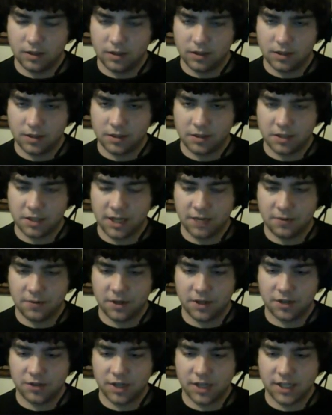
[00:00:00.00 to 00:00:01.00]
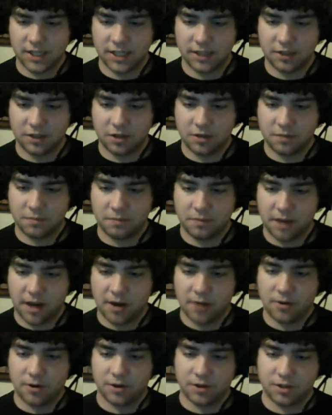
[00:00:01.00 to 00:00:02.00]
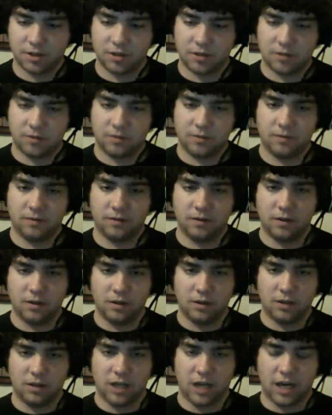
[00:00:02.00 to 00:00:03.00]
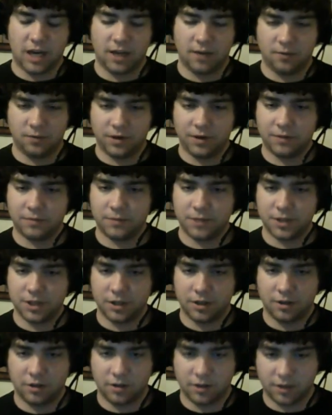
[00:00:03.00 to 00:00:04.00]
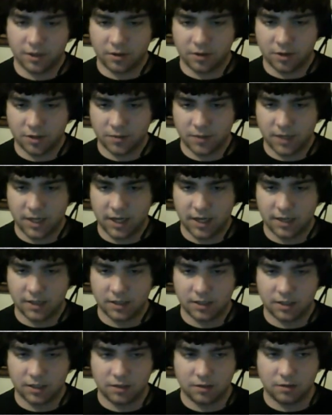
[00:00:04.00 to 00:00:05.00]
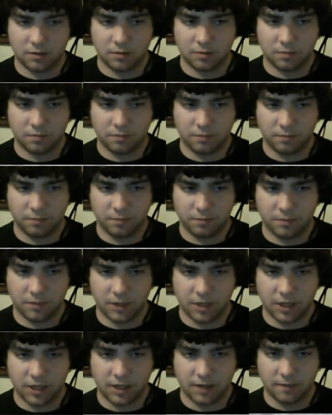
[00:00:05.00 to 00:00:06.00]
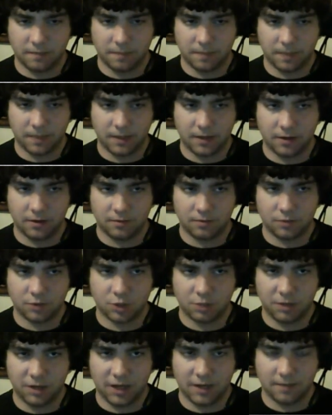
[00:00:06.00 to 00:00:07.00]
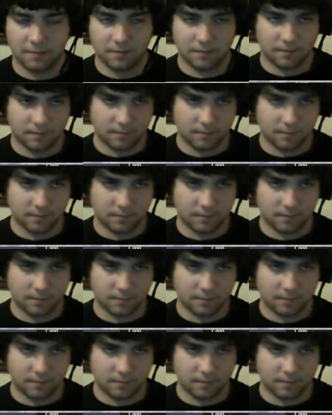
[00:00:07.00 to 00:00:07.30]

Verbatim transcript: So yeah, we're going to try to take their power too. And re return all the cores we can to, uh, you know, Japan